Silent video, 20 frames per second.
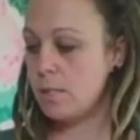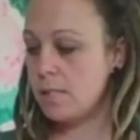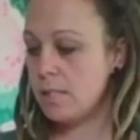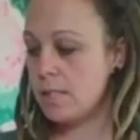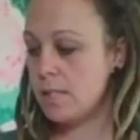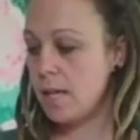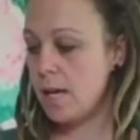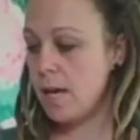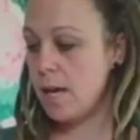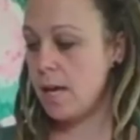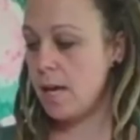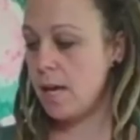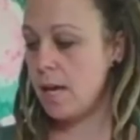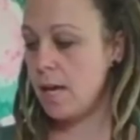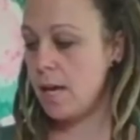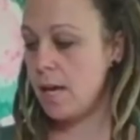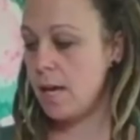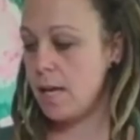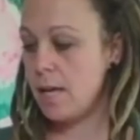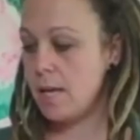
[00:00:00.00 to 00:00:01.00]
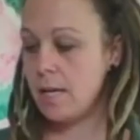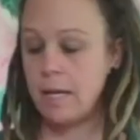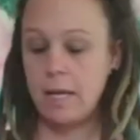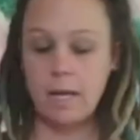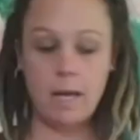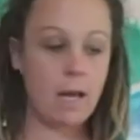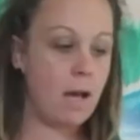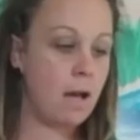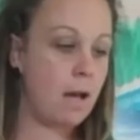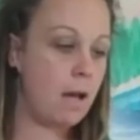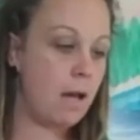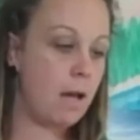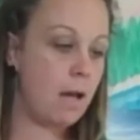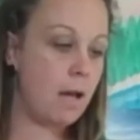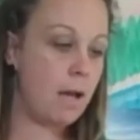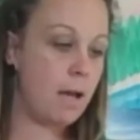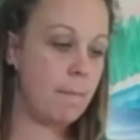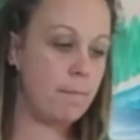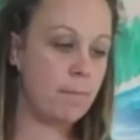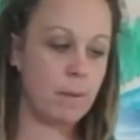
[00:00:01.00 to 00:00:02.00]
to take
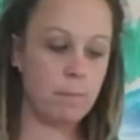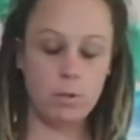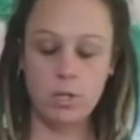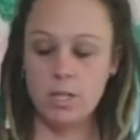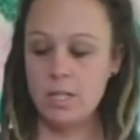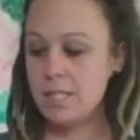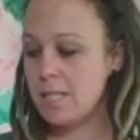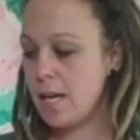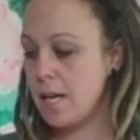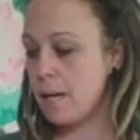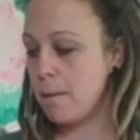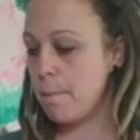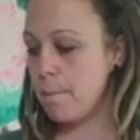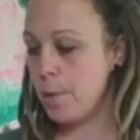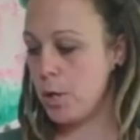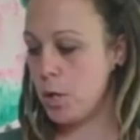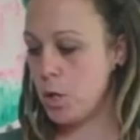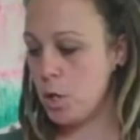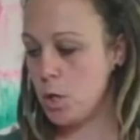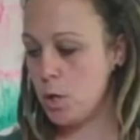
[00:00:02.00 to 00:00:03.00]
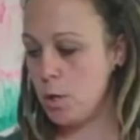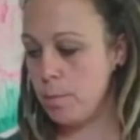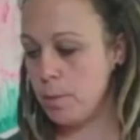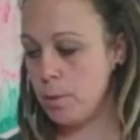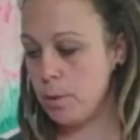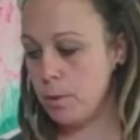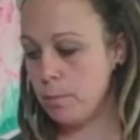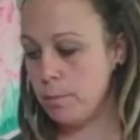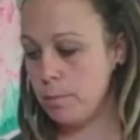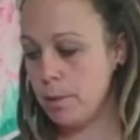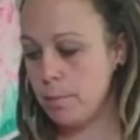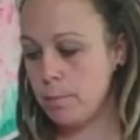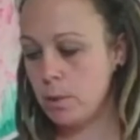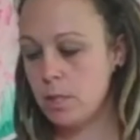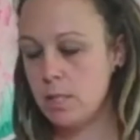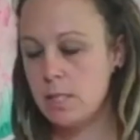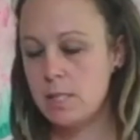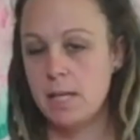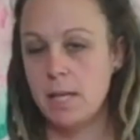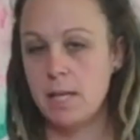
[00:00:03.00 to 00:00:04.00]
purple, but I'm
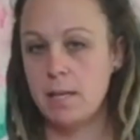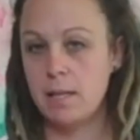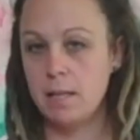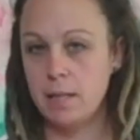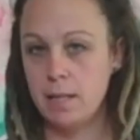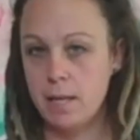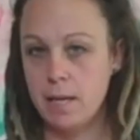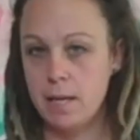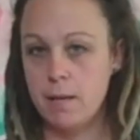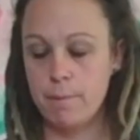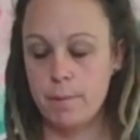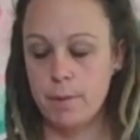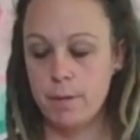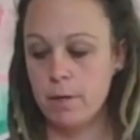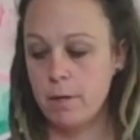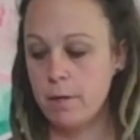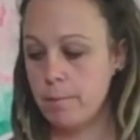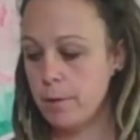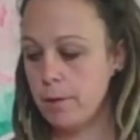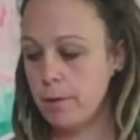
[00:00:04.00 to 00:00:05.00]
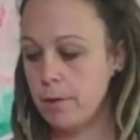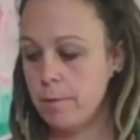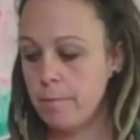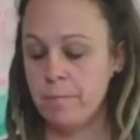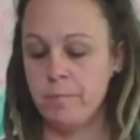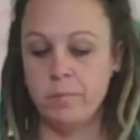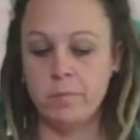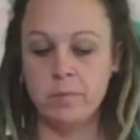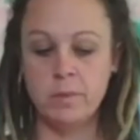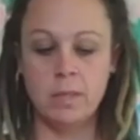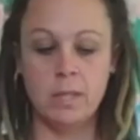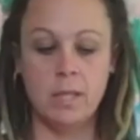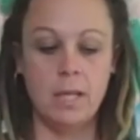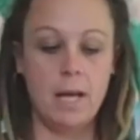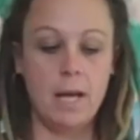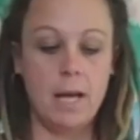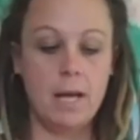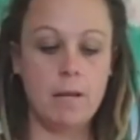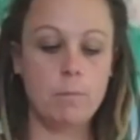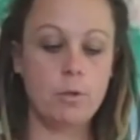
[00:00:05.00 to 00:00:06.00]
going to take a light purple.
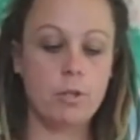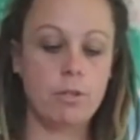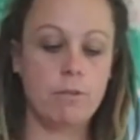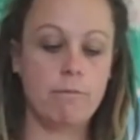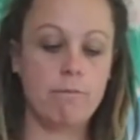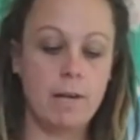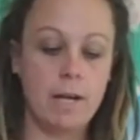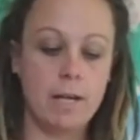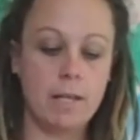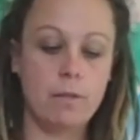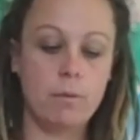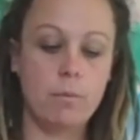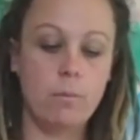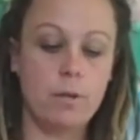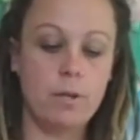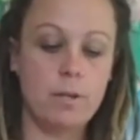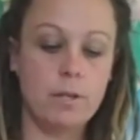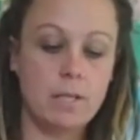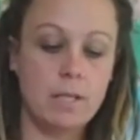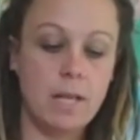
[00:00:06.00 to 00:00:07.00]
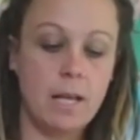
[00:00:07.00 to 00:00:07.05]
And I'm going to write the word